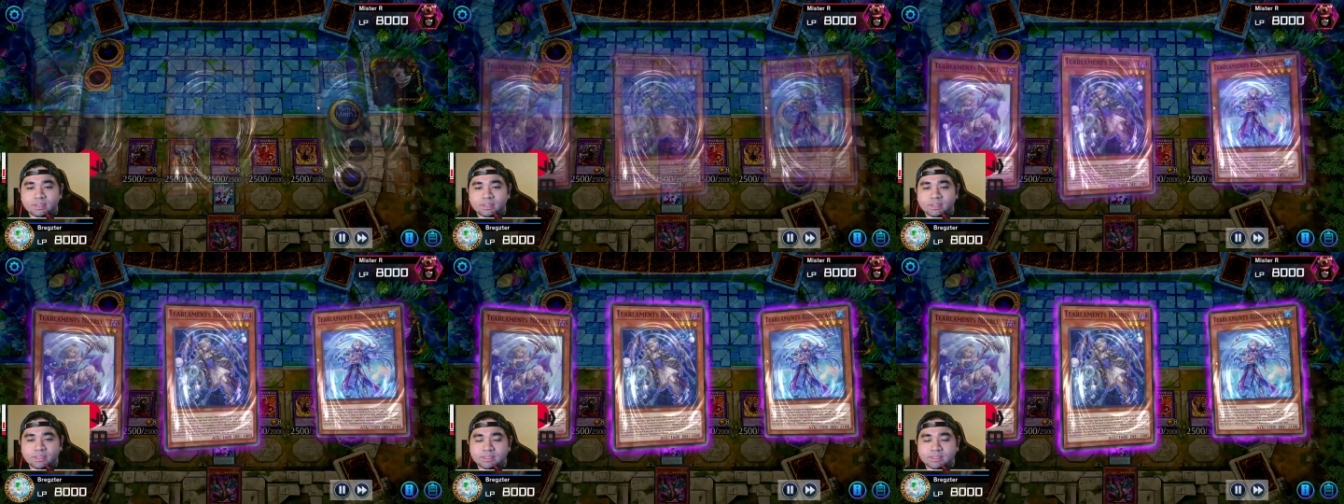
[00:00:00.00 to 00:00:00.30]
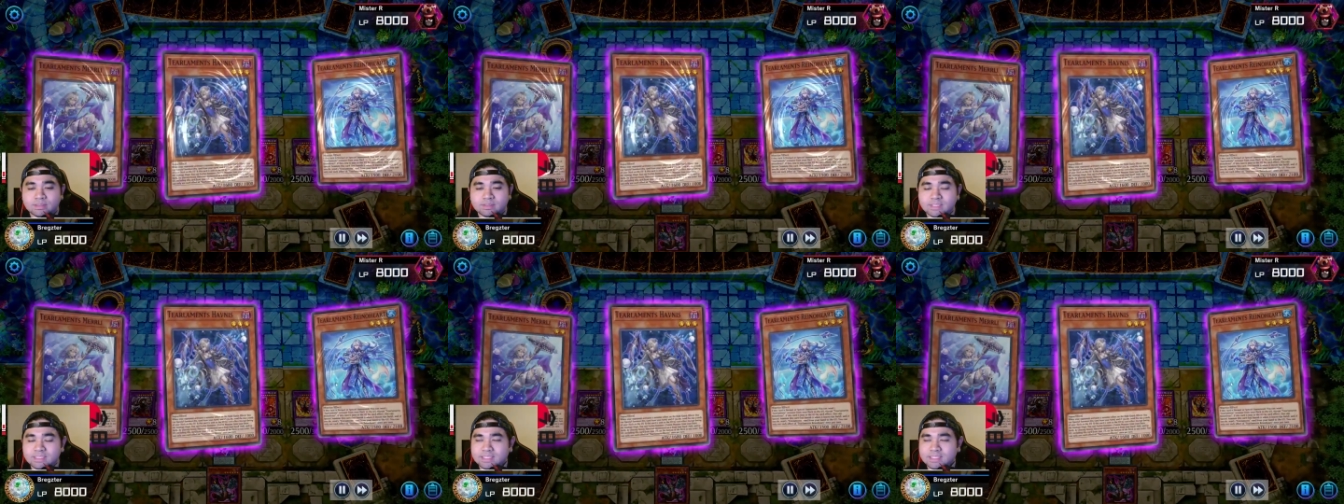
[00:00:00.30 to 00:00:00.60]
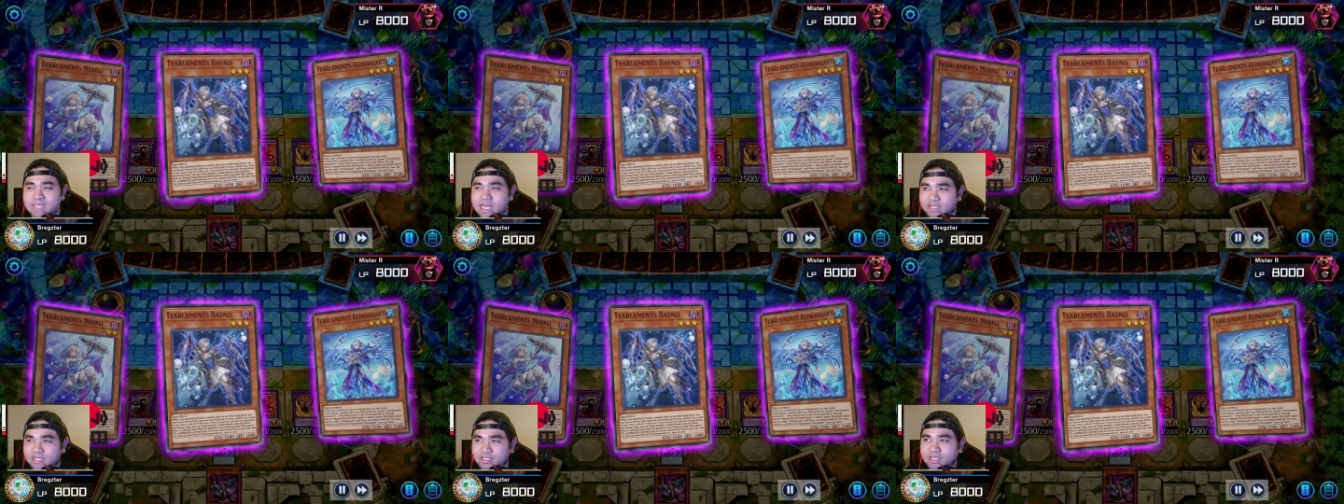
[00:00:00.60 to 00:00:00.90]
So since
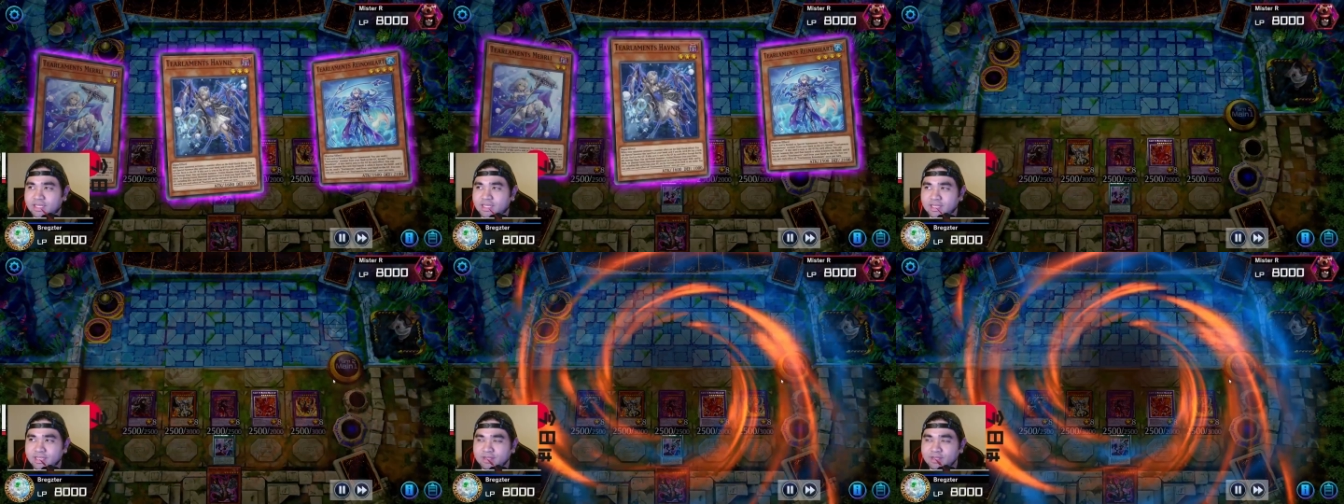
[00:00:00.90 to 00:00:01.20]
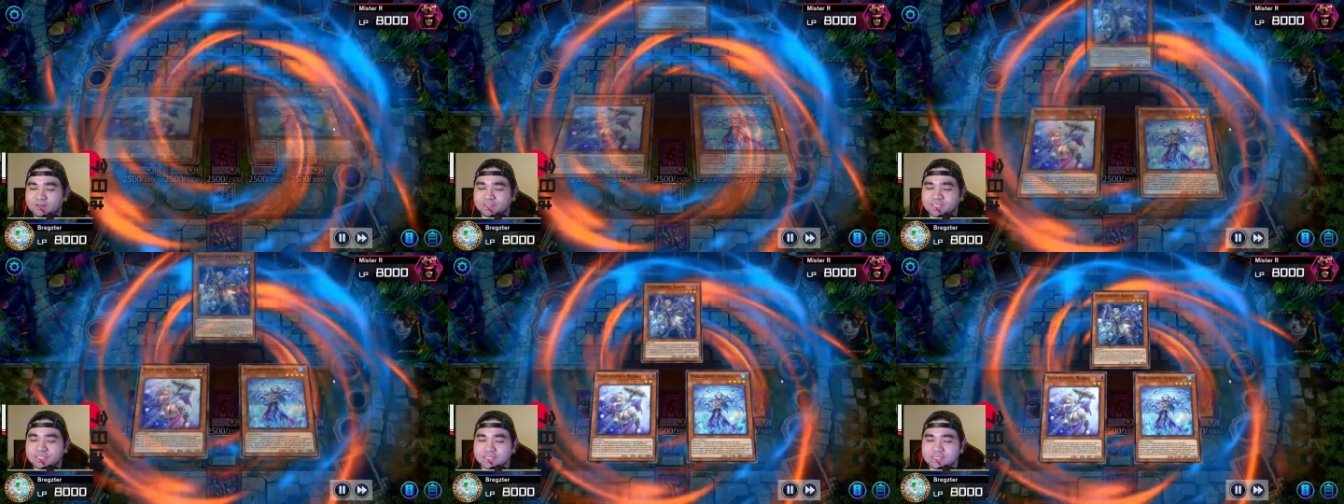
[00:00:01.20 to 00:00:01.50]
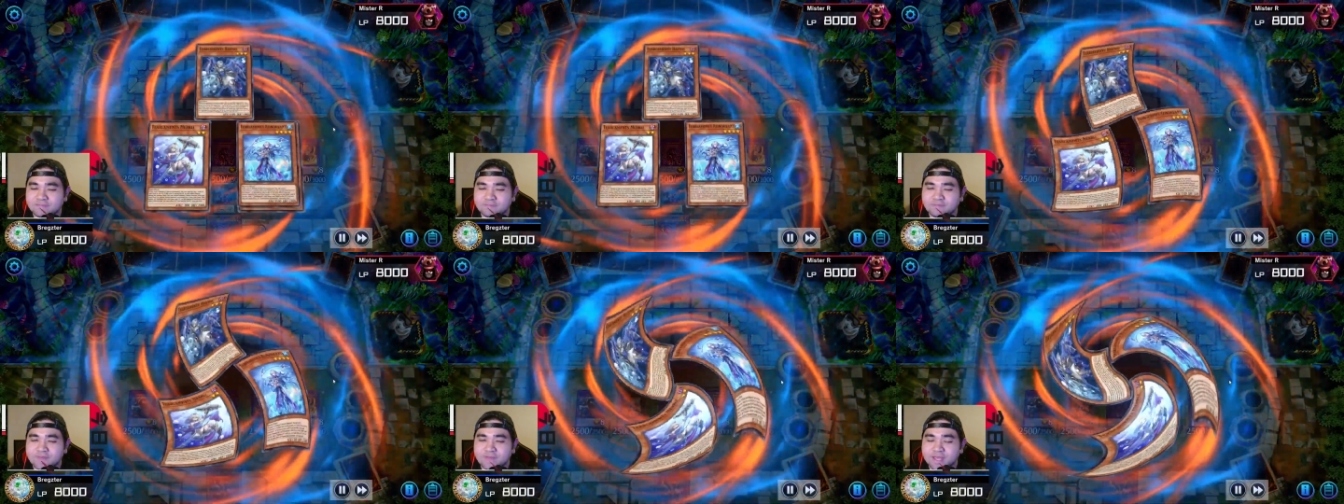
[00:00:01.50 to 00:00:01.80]
I actually used this
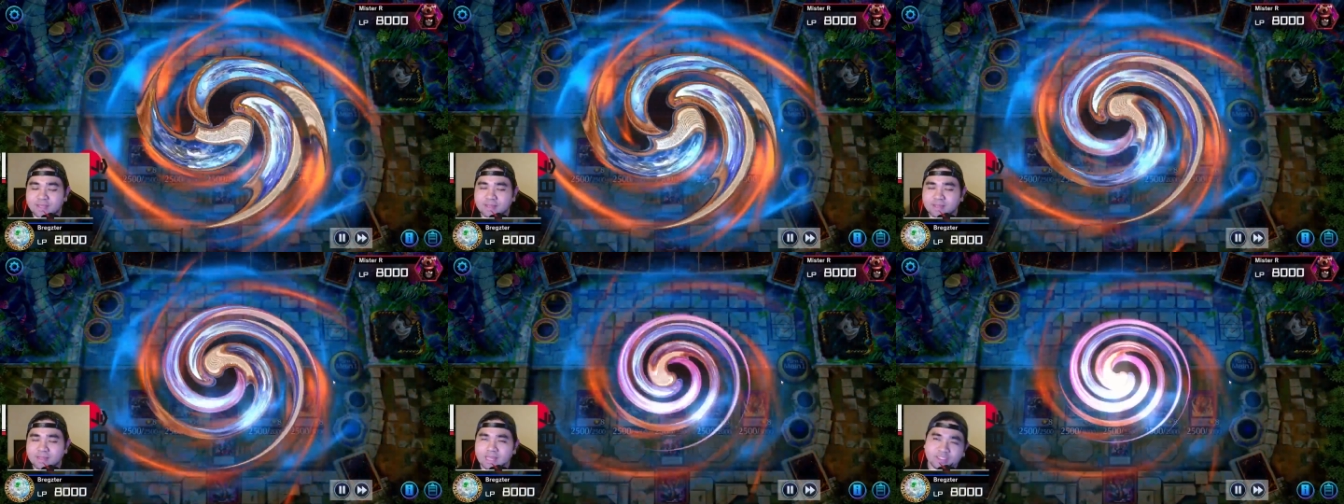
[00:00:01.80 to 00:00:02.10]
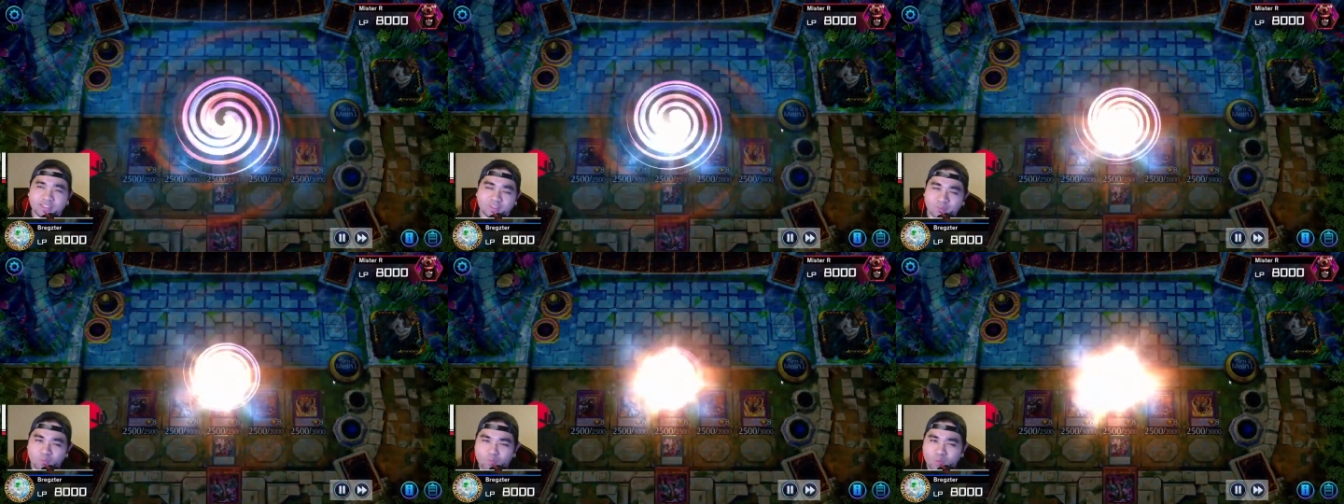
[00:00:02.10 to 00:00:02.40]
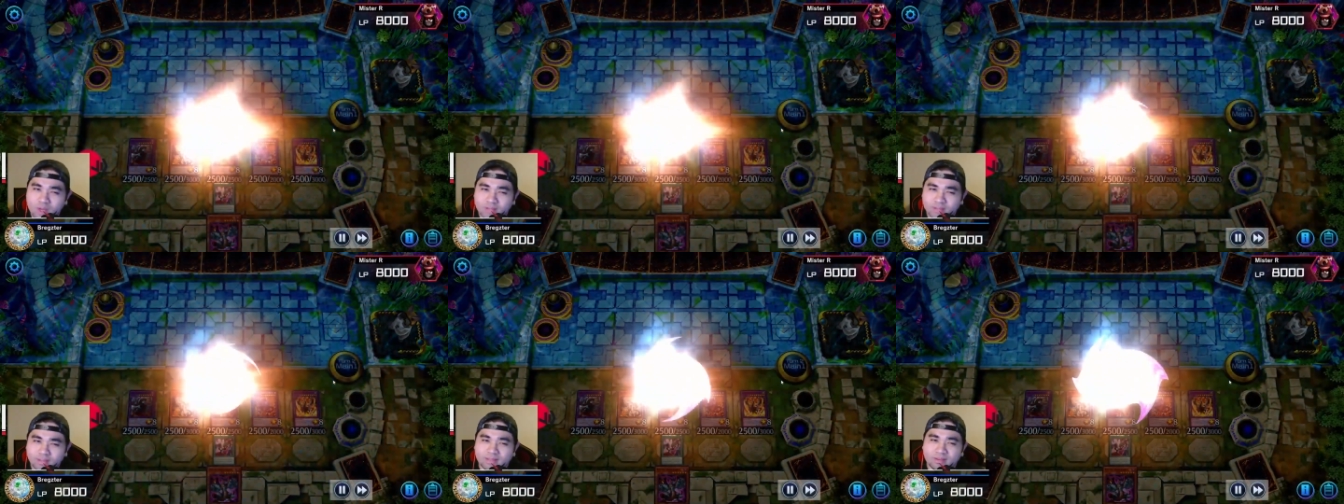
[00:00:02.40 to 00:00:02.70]
effect, I just
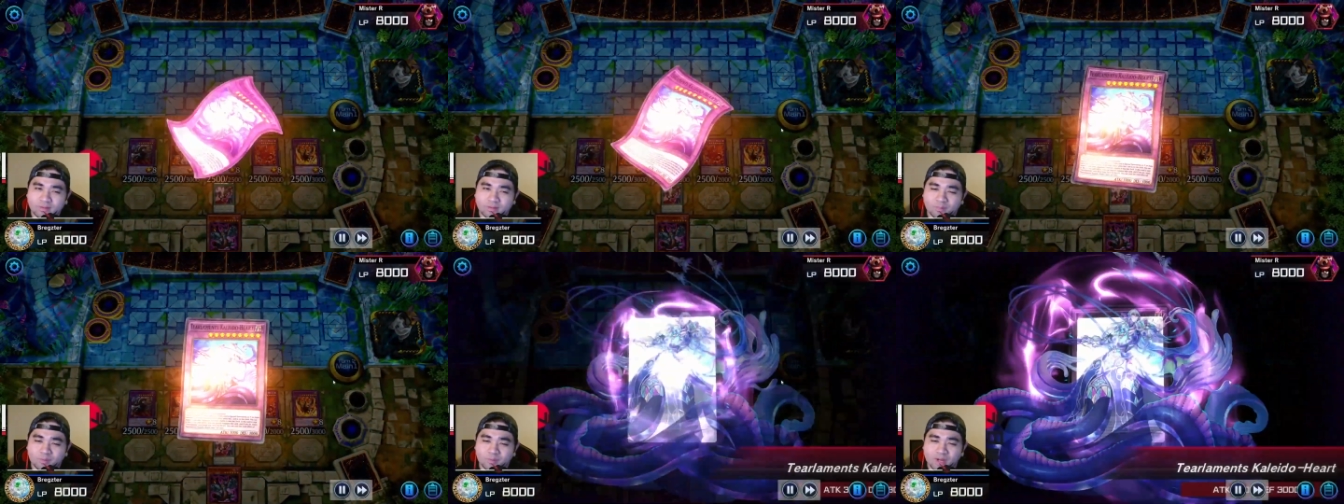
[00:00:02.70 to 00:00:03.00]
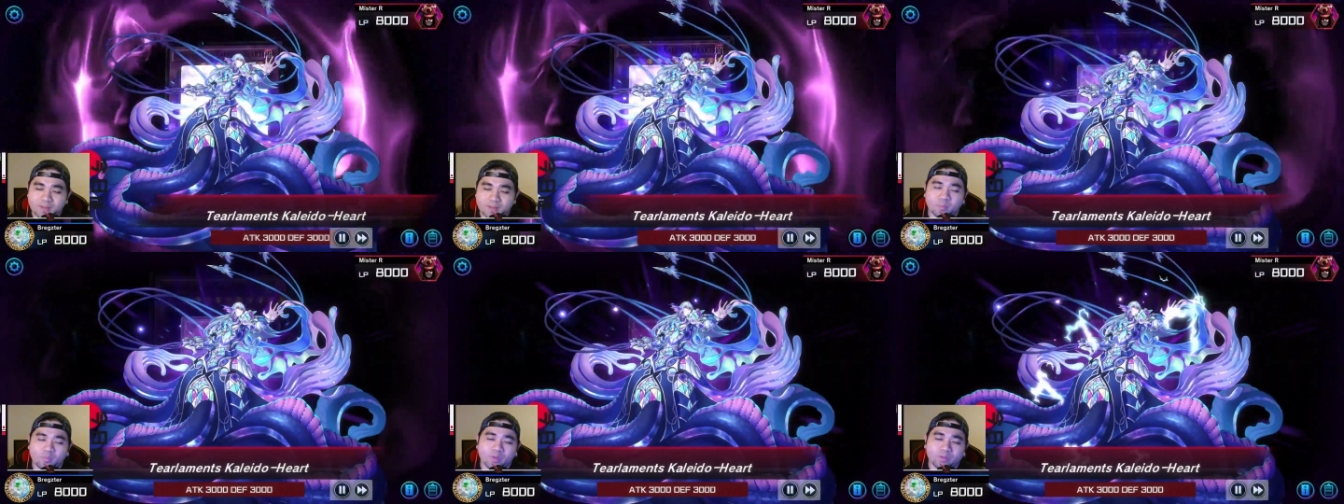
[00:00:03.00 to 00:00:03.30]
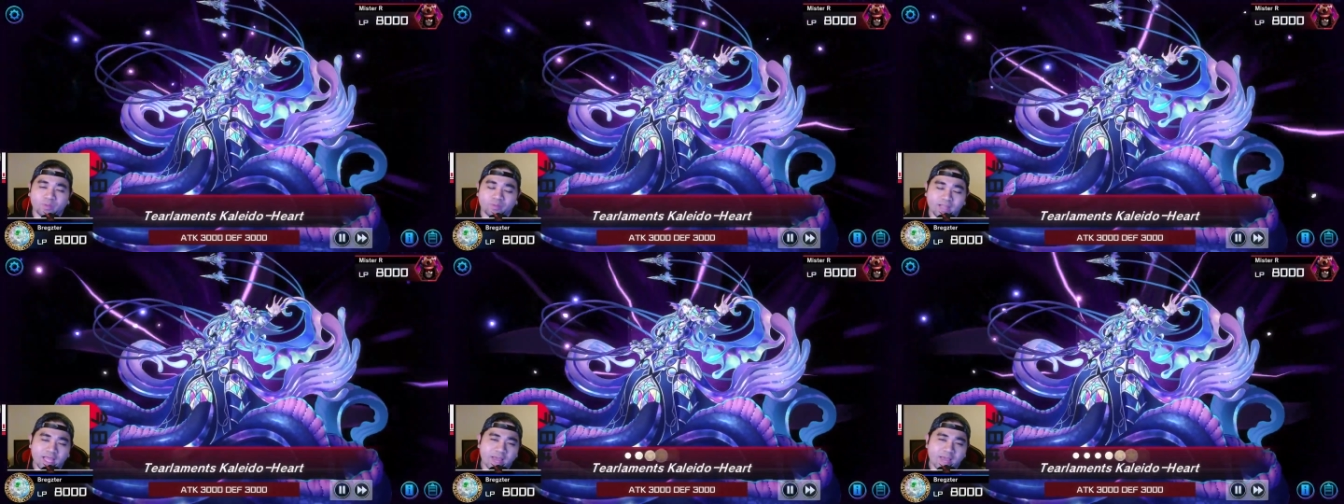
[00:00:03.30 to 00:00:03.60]
wanted to count
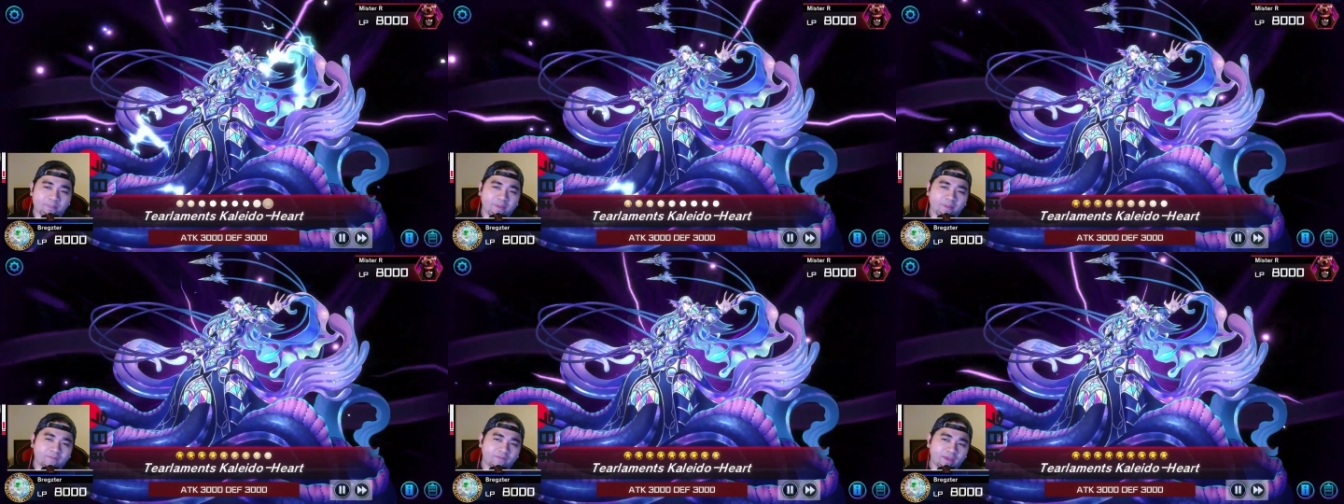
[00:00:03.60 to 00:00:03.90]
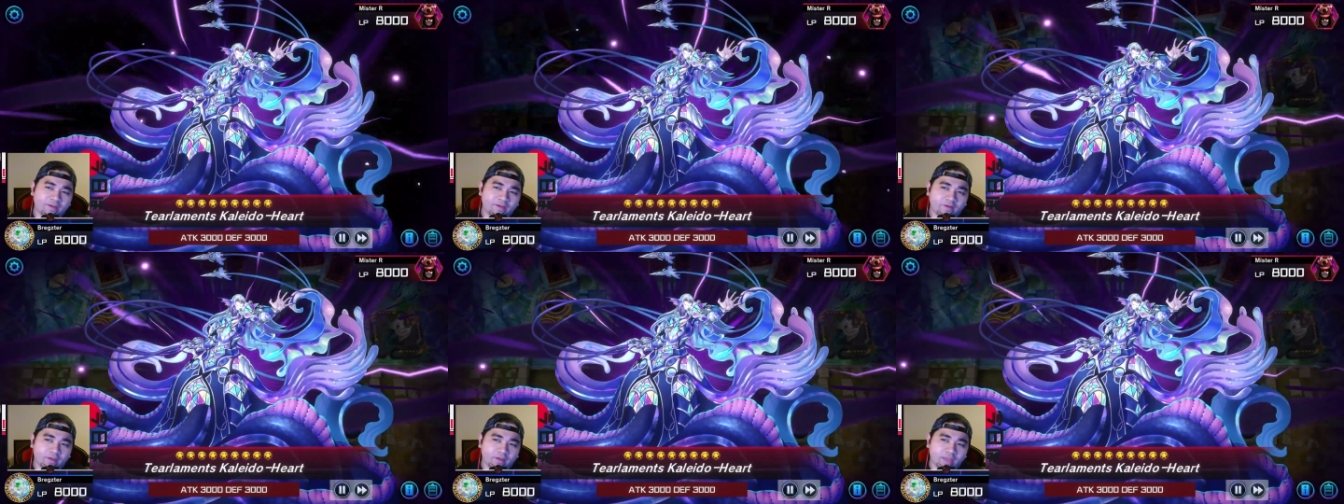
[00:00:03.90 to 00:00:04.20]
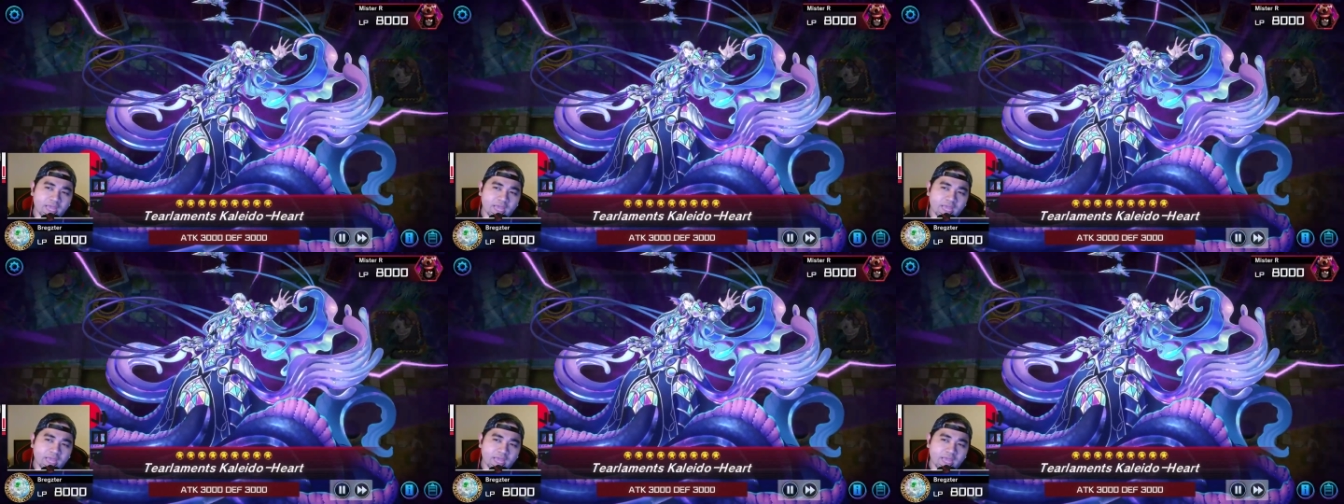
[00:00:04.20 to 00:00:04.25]
what will happen if I